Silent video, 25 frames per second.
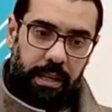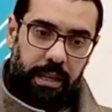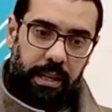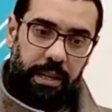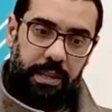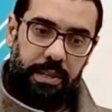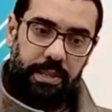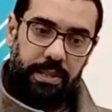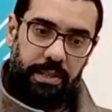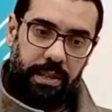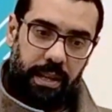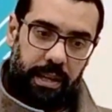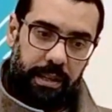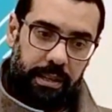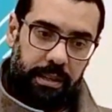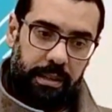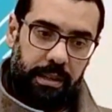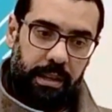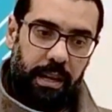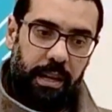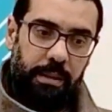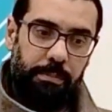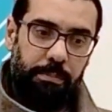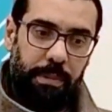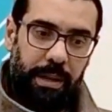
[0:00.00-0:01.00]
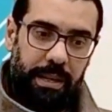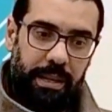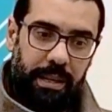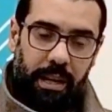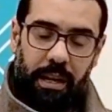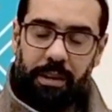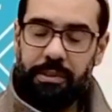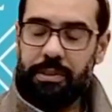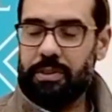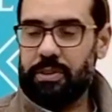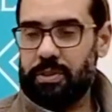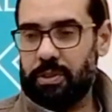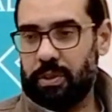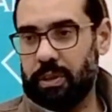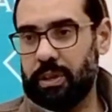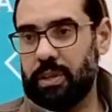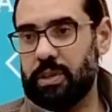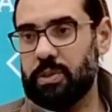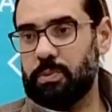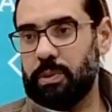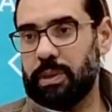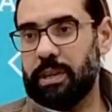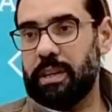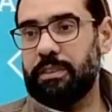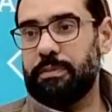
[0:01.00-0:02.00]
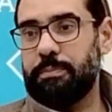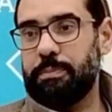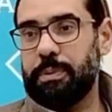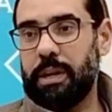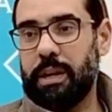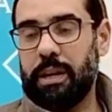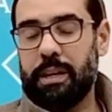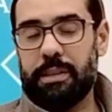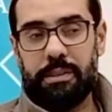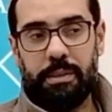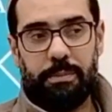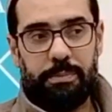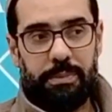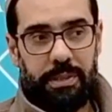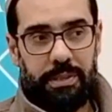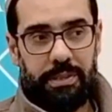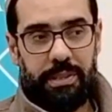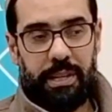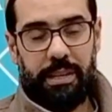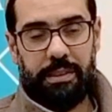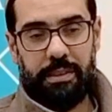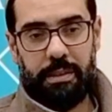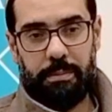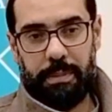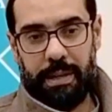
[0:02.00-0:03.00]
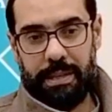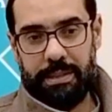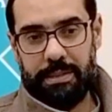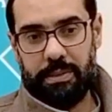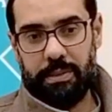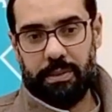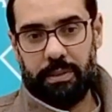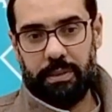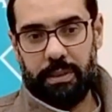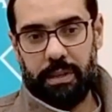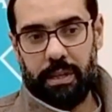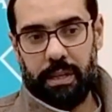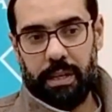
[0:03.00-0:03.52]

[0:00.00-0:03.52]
his son and many other scholars were left behind him to take the mantle.